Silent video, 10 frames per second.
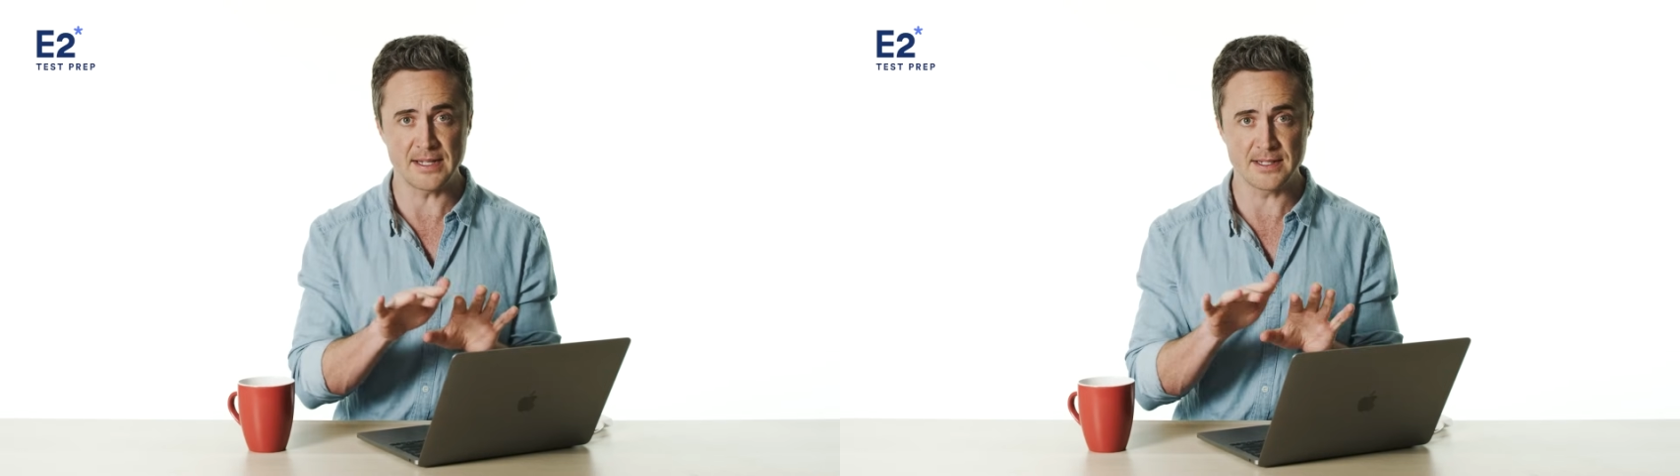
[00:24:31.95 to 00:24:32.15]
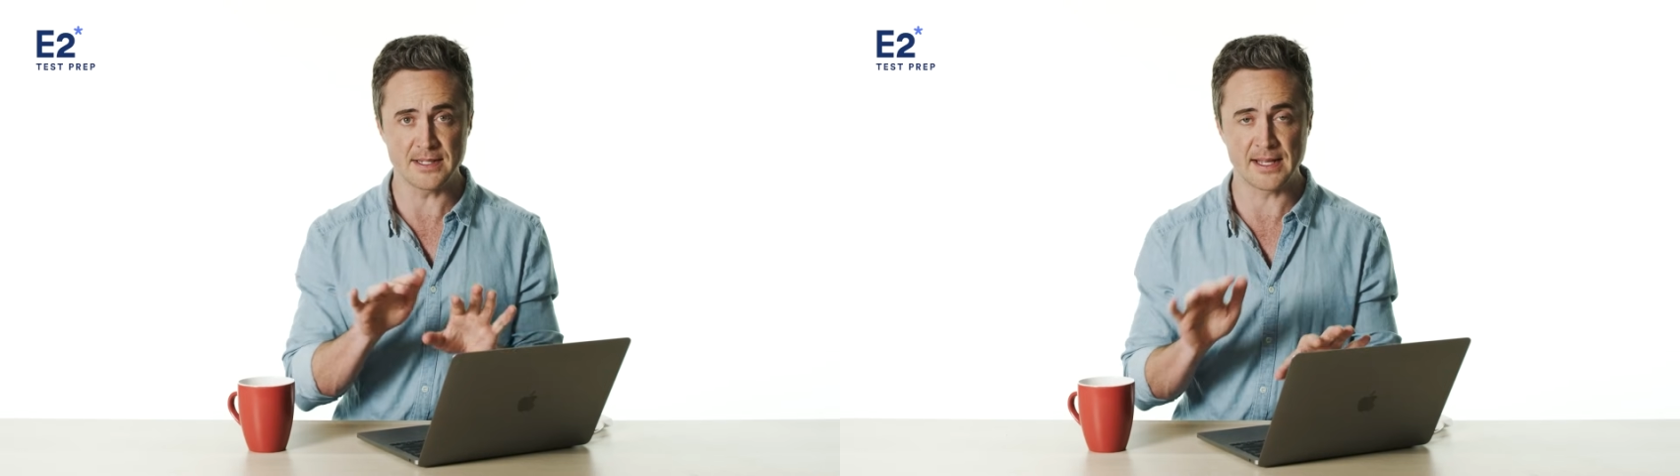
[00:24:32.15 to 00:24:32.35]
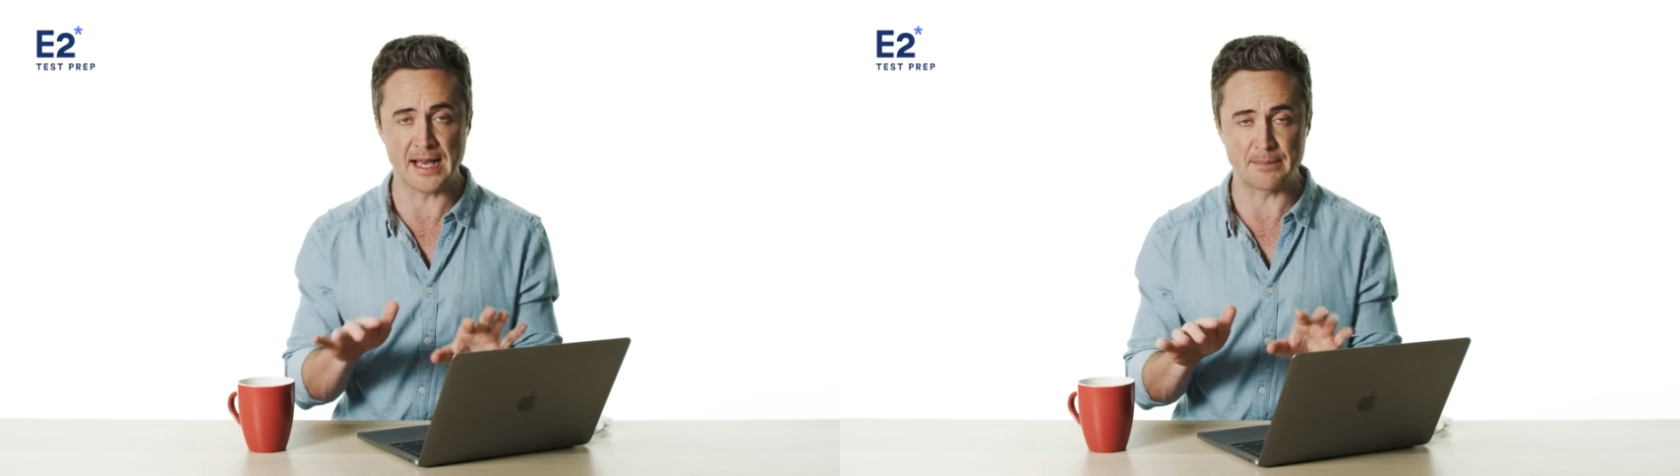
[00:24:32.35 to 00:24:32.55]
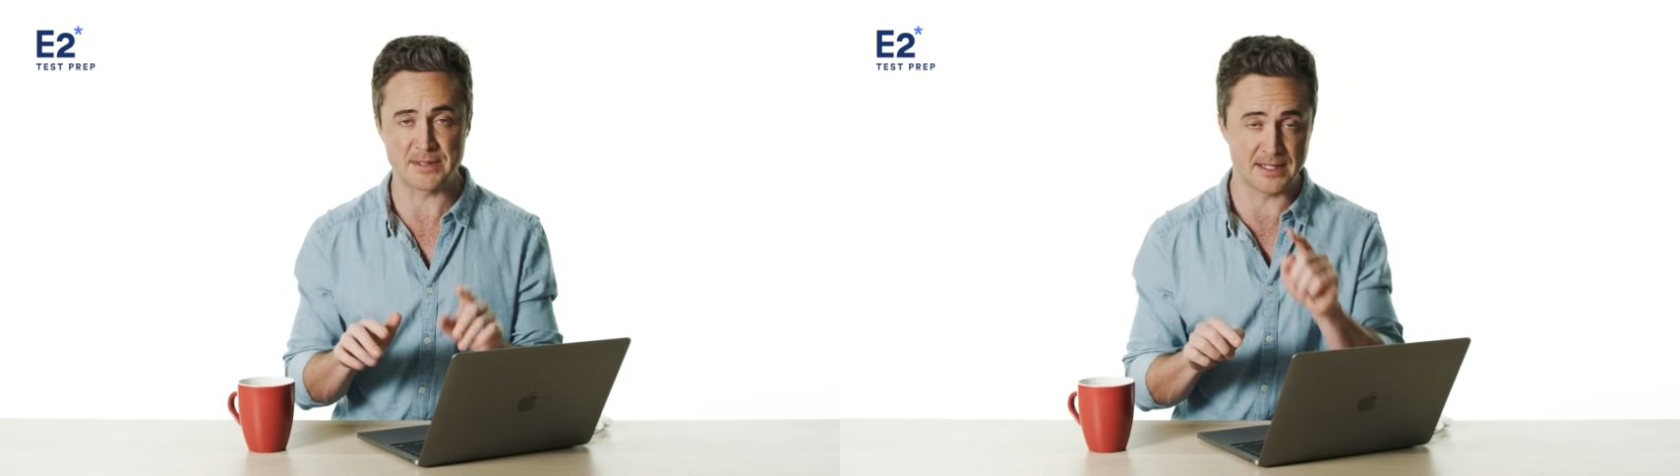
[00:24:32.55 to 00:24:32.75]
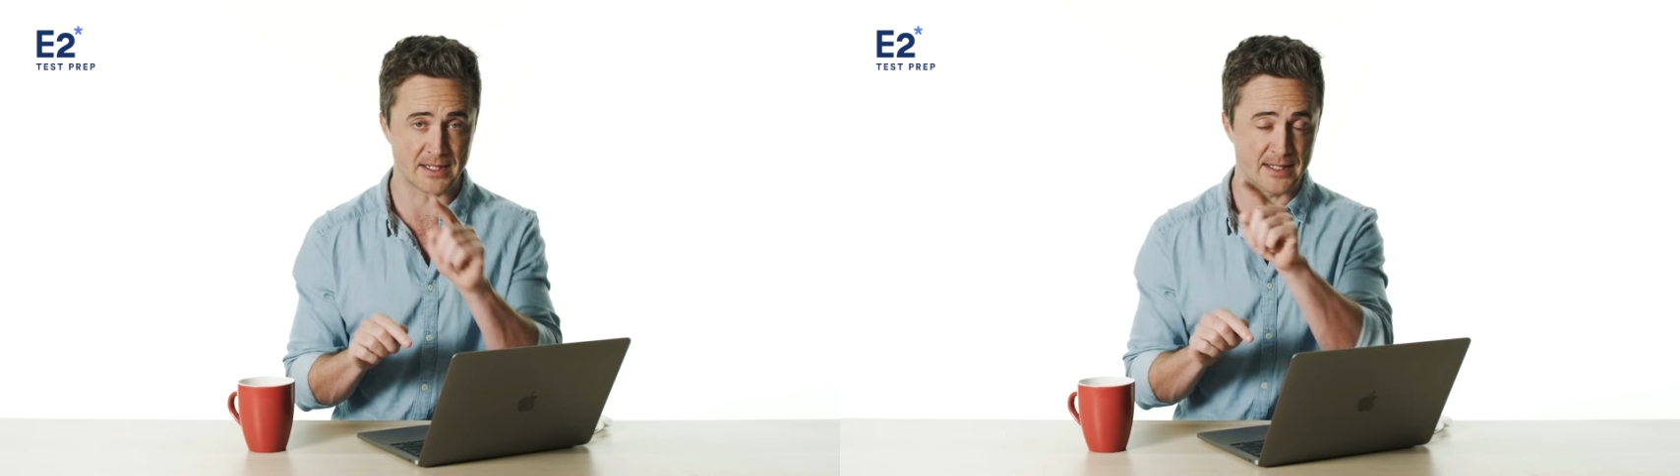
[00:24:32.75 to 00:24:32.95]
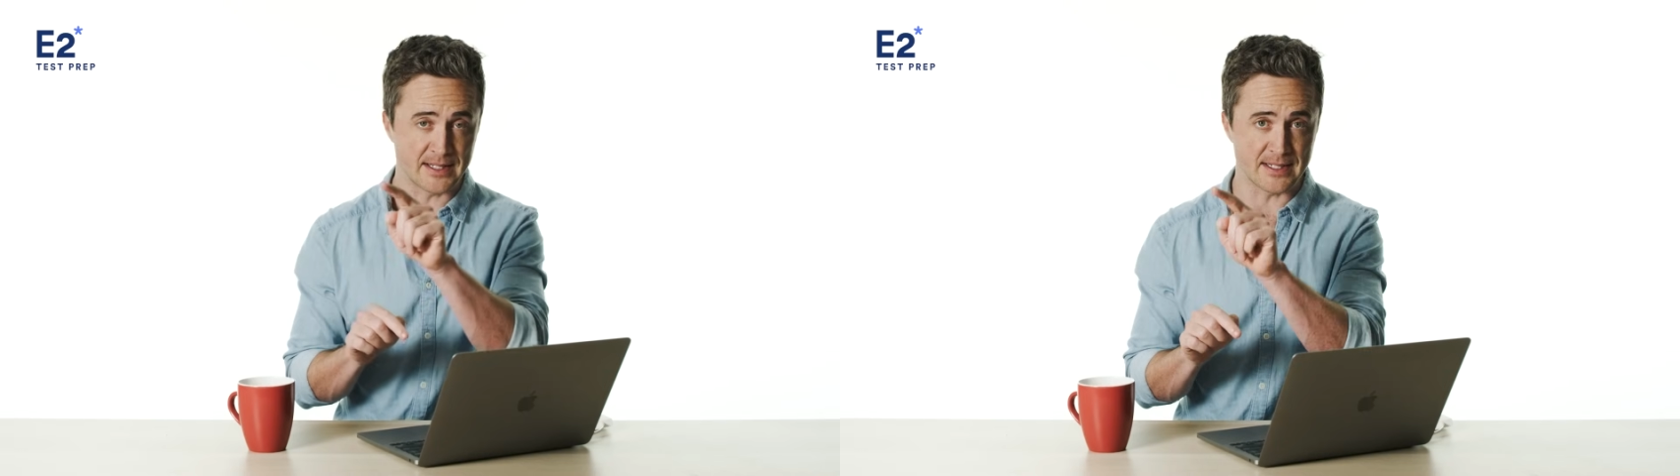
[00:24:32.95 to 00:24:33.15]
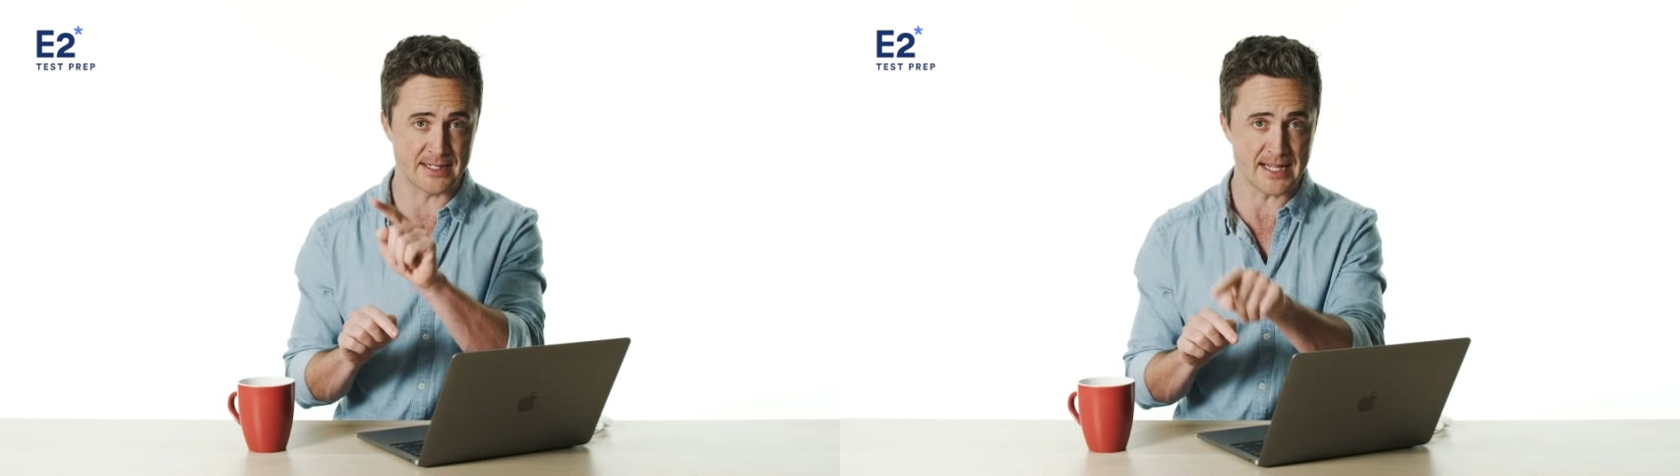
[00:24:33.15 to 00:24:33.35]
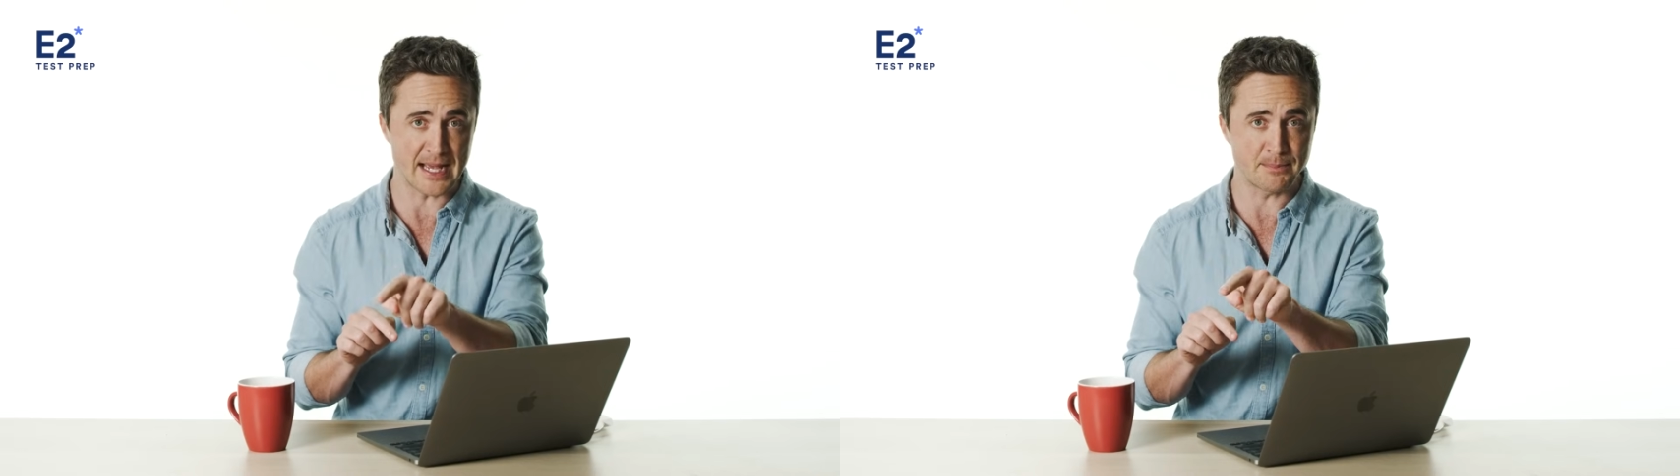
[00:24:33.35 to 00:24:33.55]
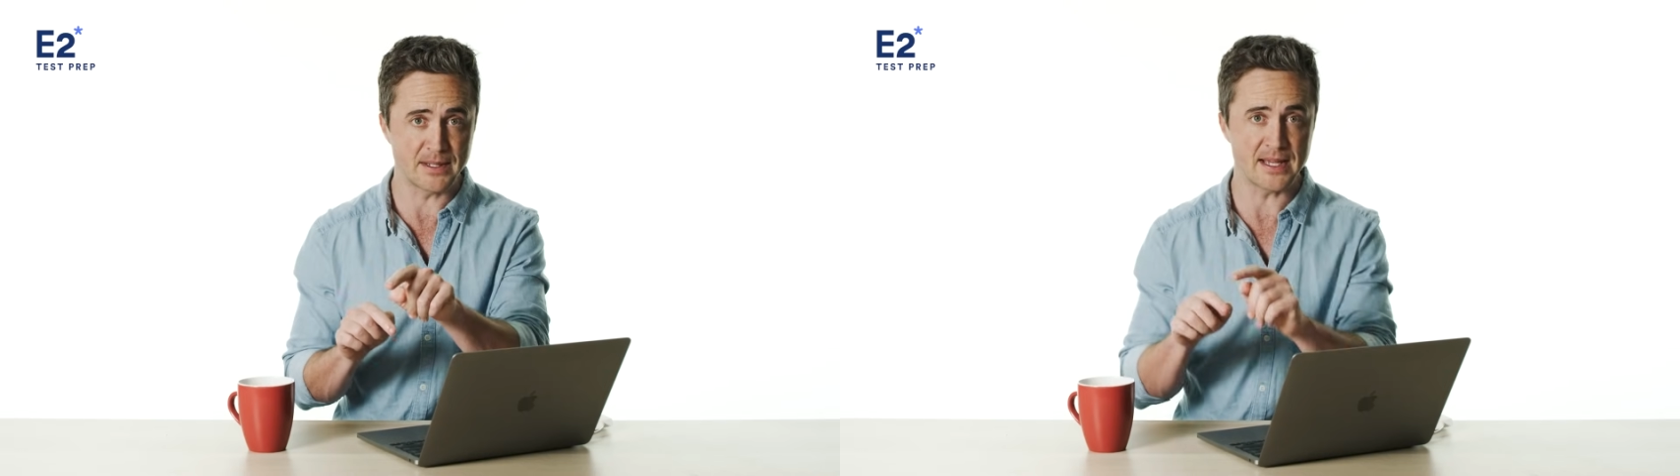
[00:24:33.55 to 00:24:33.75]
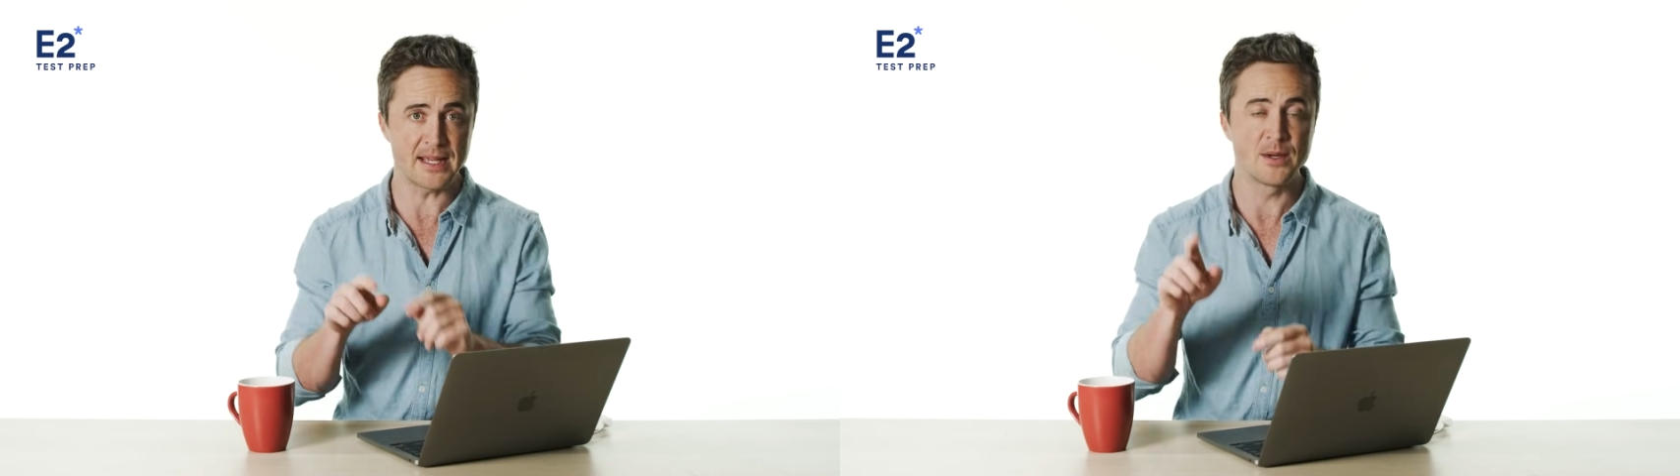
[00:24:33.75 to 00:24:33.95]
into the gaps and click the tab
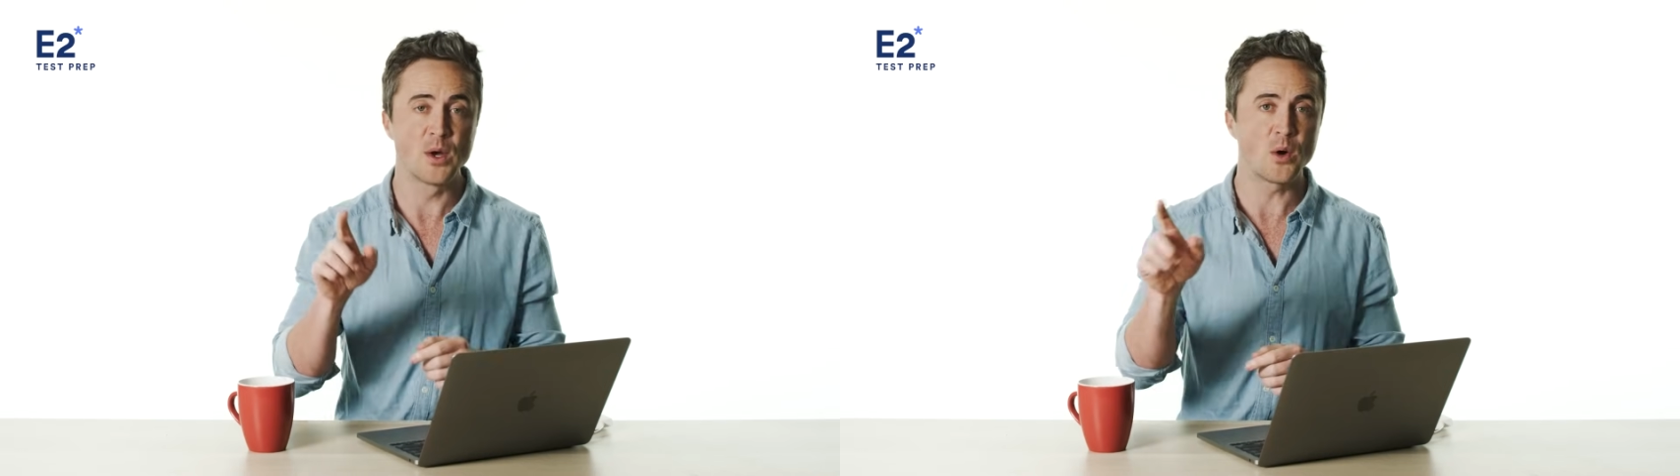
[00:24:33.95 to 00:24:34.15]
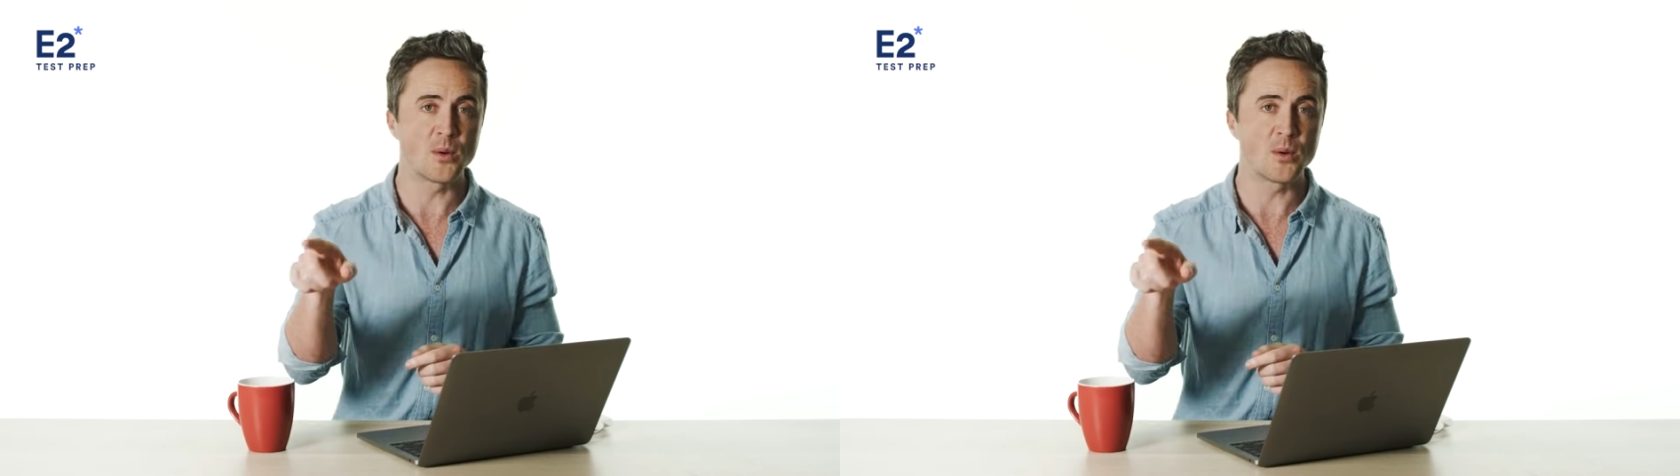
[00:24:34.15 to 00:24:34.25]
key